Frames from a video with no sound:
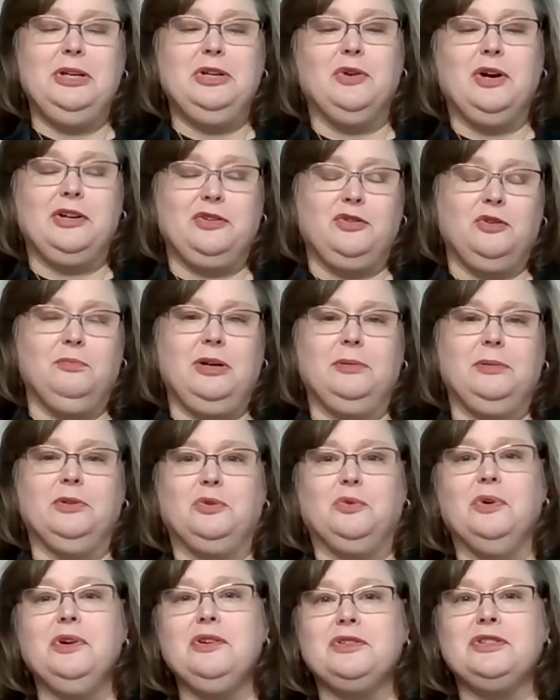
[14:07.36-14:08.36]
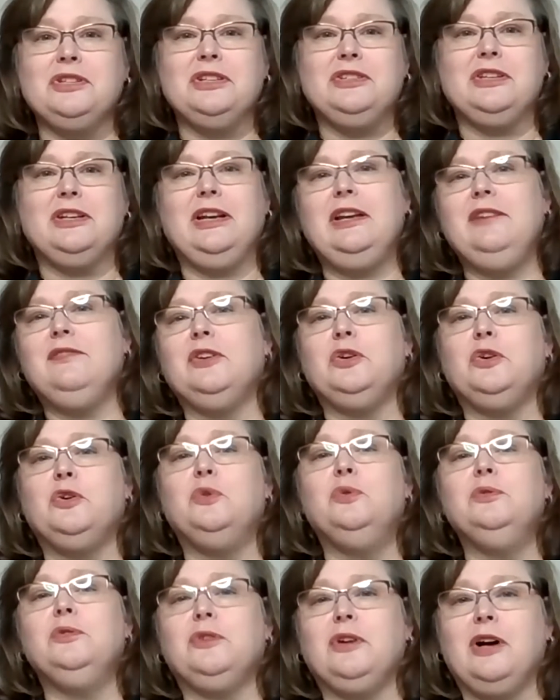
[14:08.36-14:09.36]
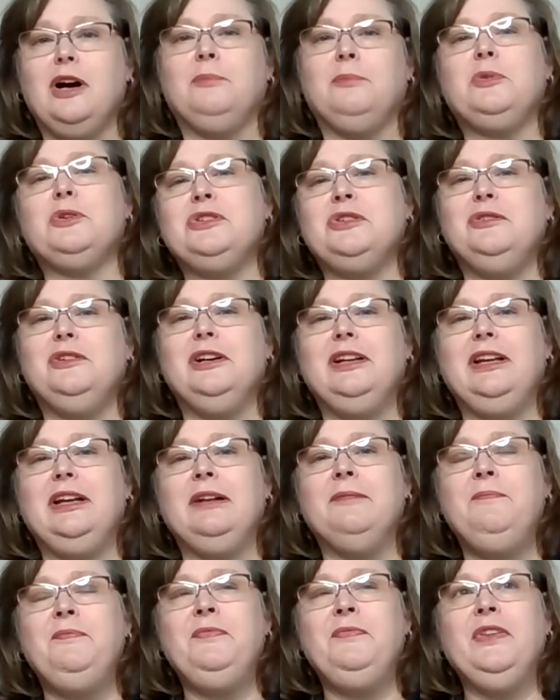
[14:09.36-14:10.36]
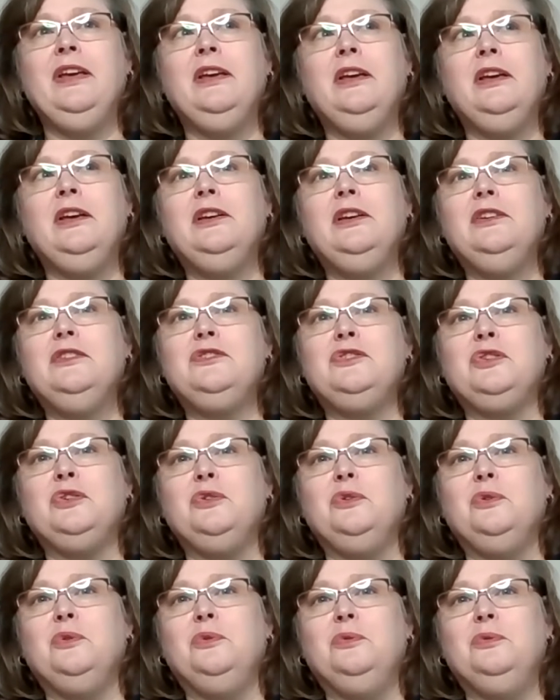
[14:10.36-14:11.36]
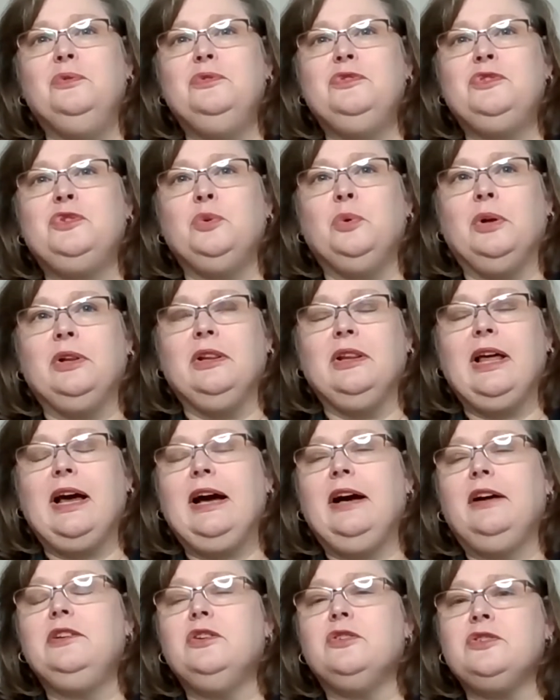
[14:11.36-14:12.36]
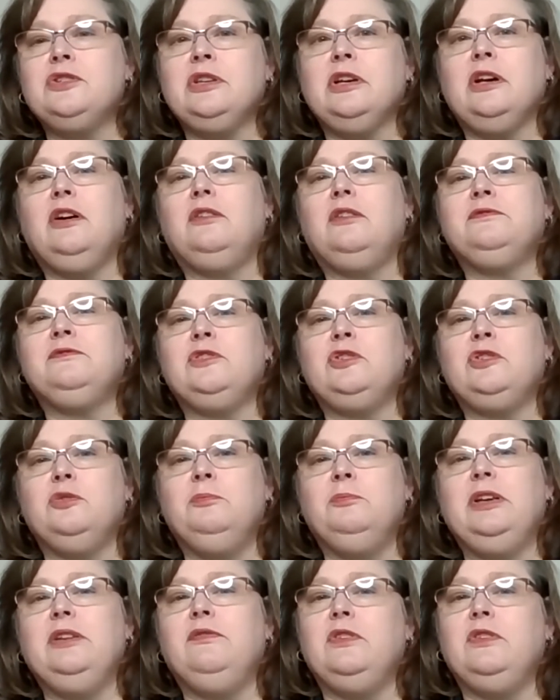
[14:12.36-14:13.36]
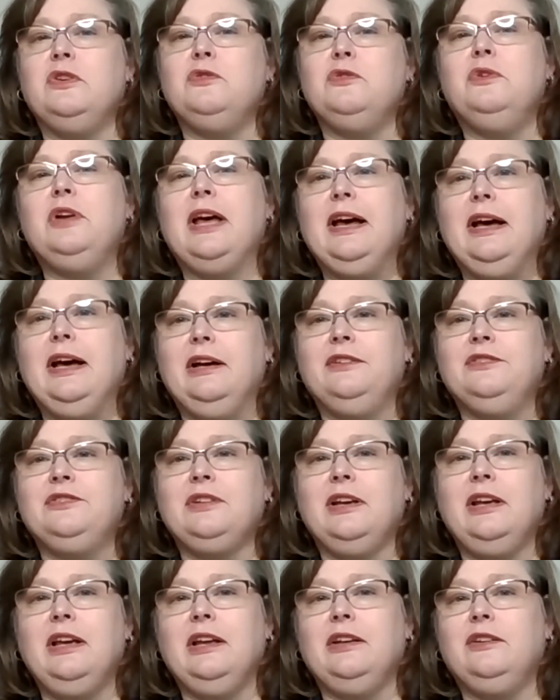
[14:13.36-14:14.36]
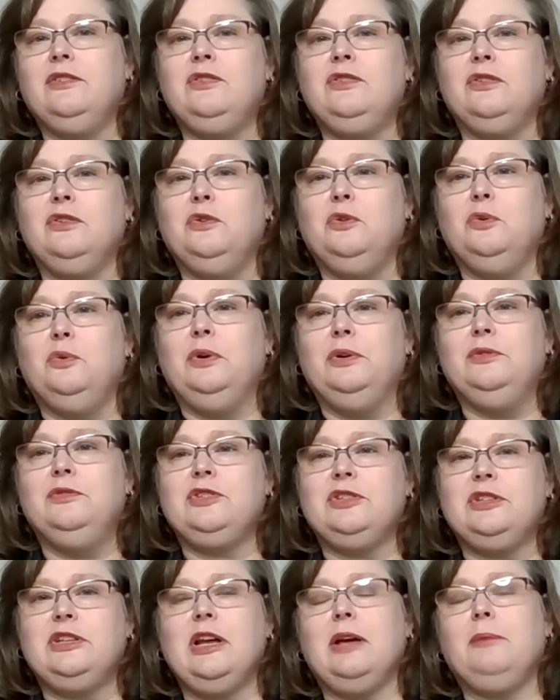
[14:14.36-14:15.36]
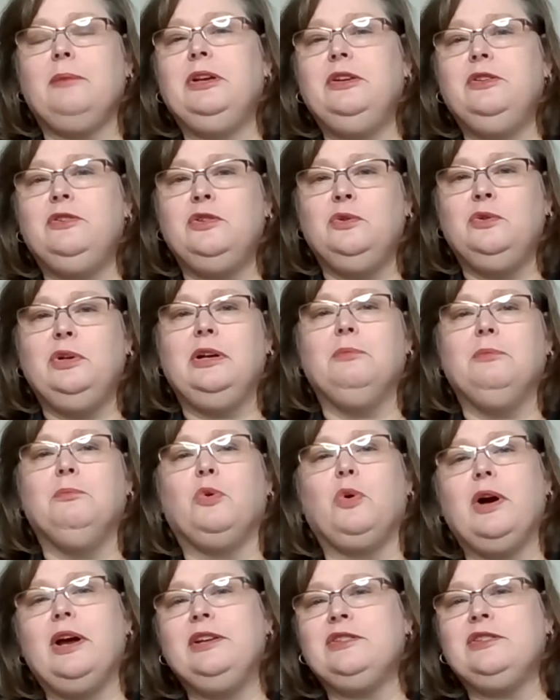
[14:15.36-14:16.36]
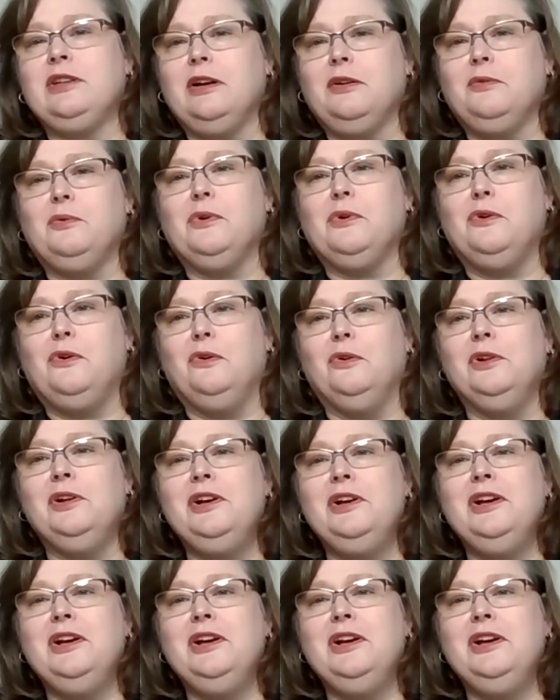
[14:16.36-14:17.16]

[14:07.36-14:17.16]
director of public works. It's an even cooler opportunity to allow yourself to be viewed as, and to step into and embrace that role